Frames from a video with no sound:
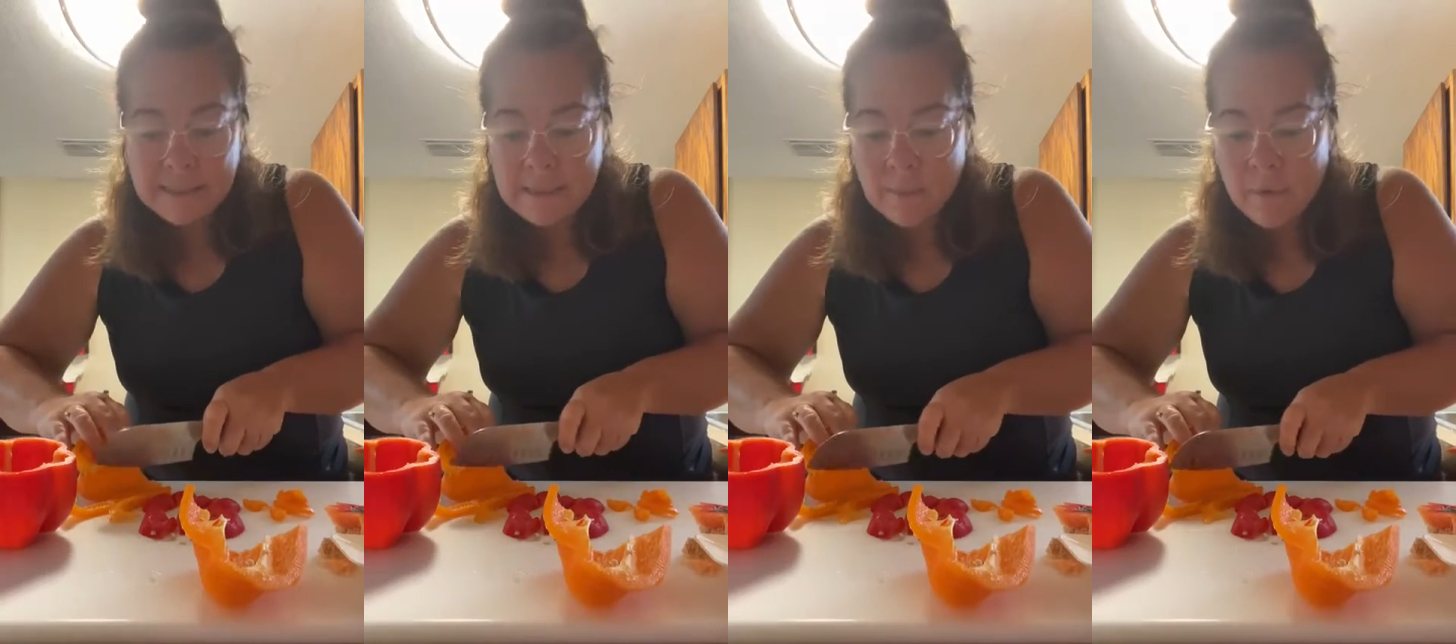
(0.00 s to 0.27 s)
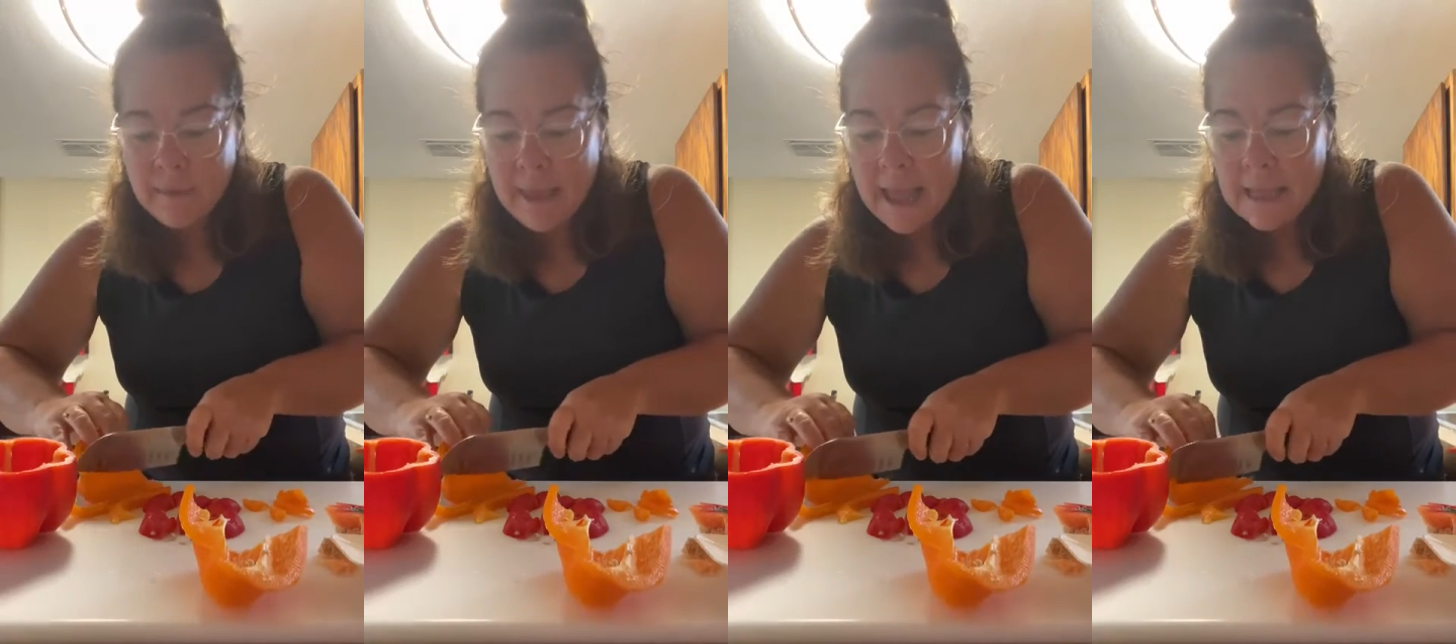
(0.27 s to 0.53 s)

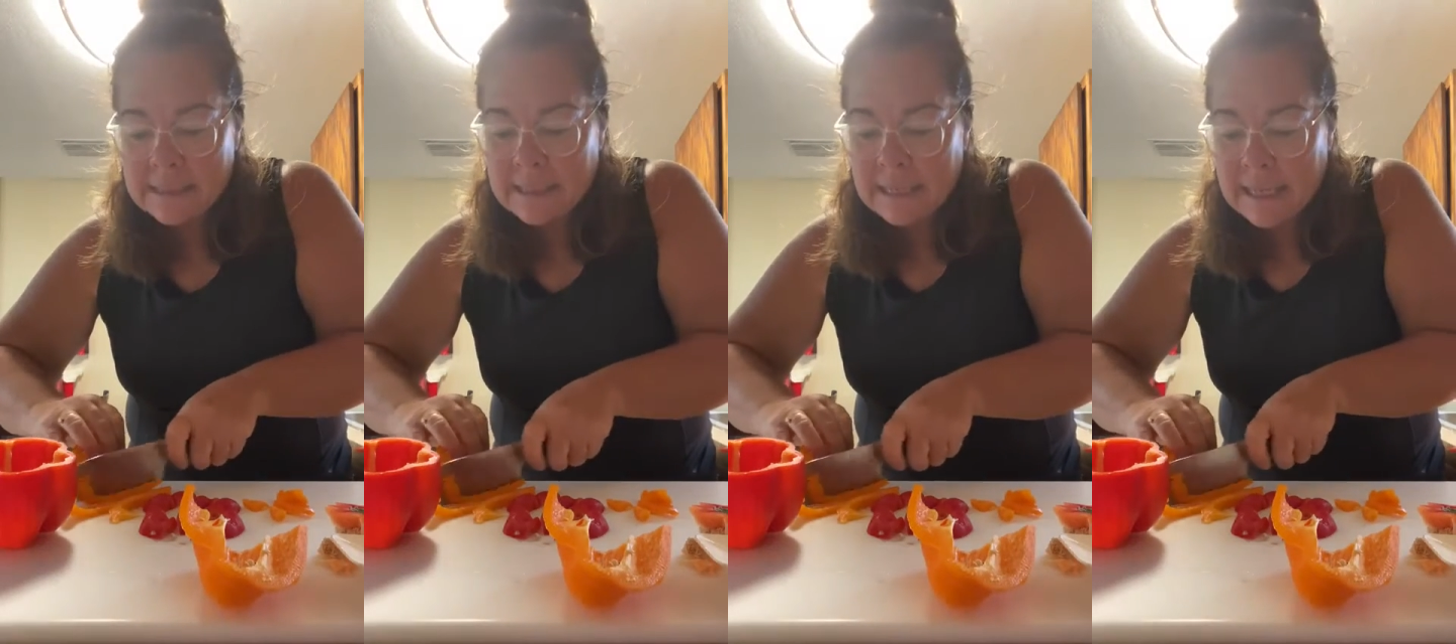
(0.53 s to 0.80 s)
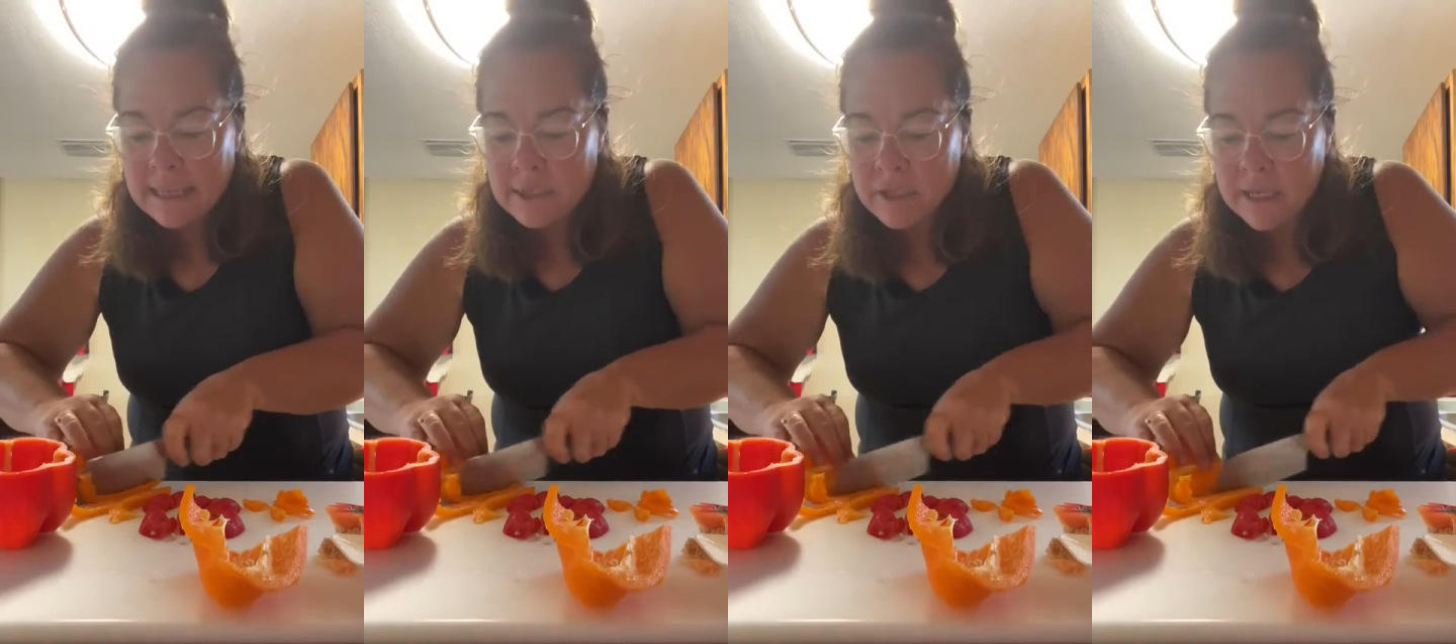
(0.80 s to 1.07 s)
somewhere that has a
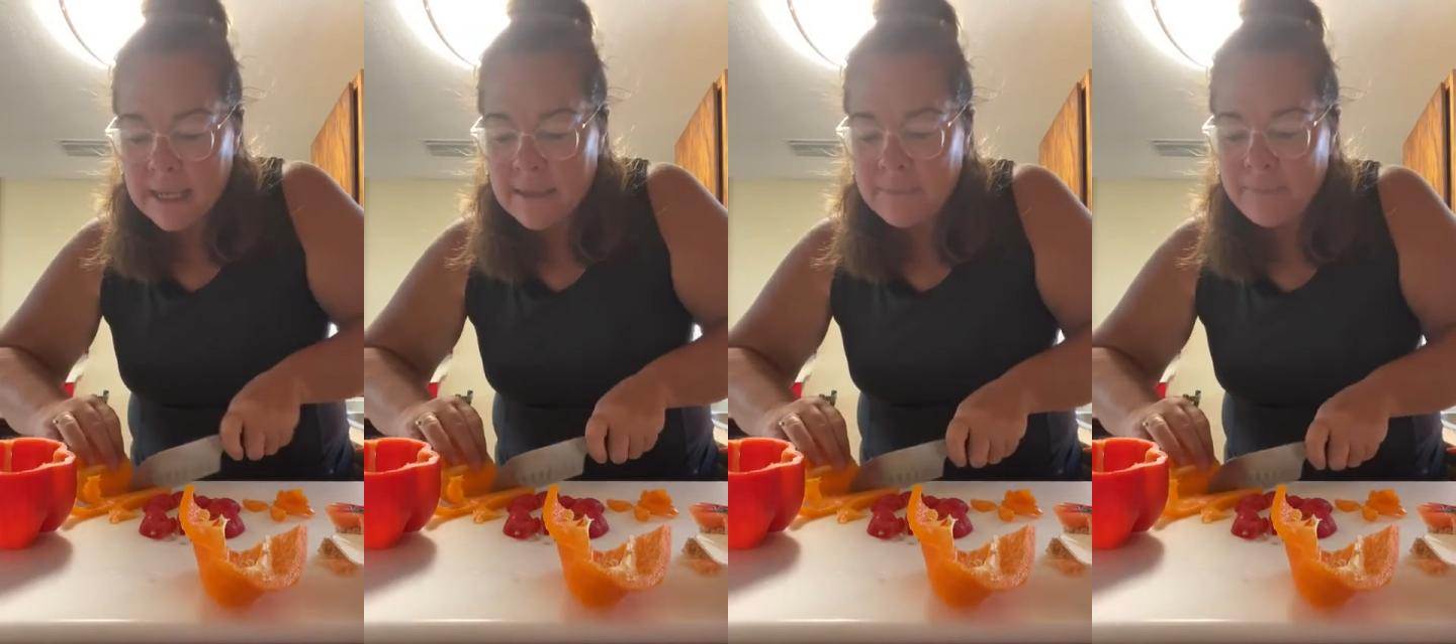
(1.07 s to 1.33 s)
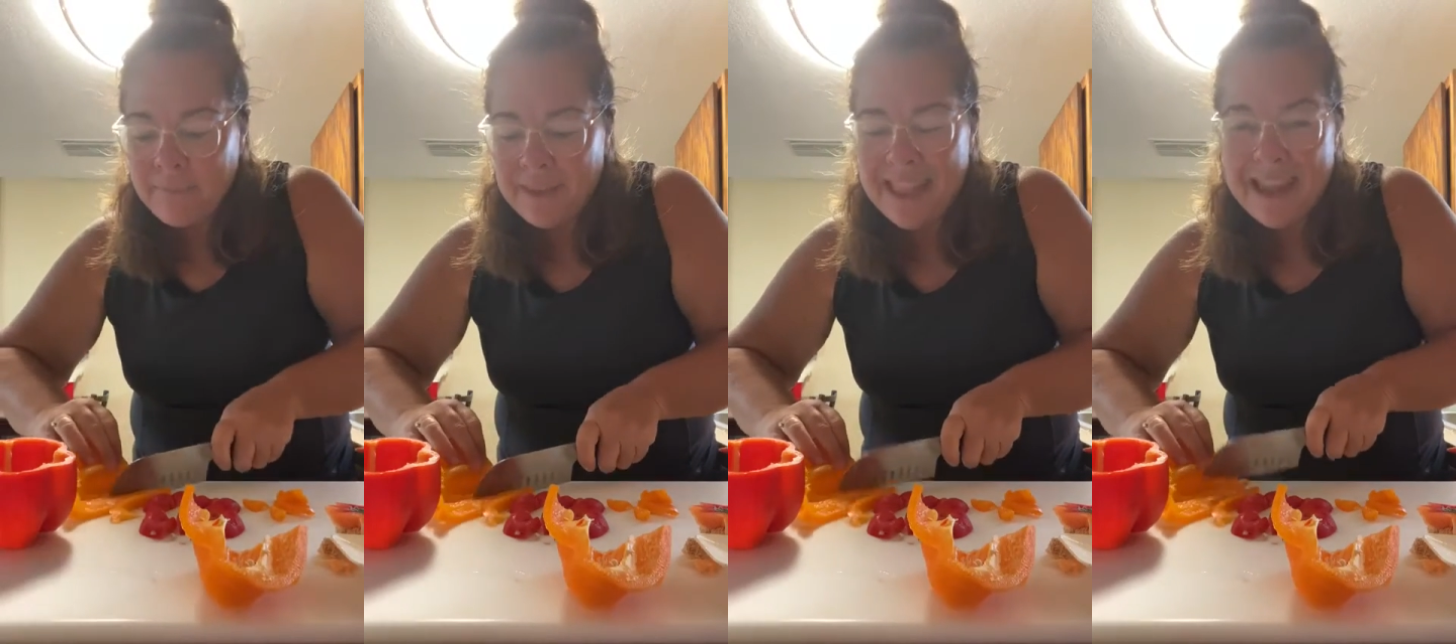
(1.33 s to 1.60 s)
kitchen